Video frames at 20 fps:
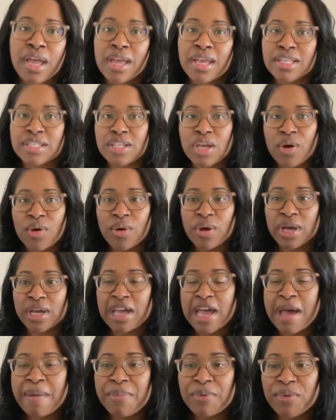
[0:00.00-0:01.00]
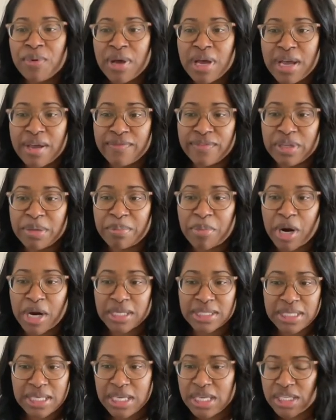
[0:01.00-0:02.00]
so a couple of the
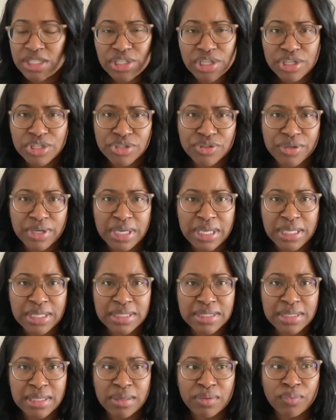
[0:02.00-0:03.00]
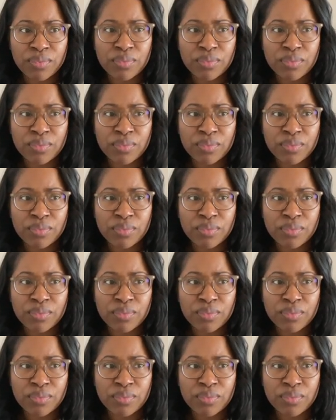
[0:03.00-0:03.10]
Bartesian drinks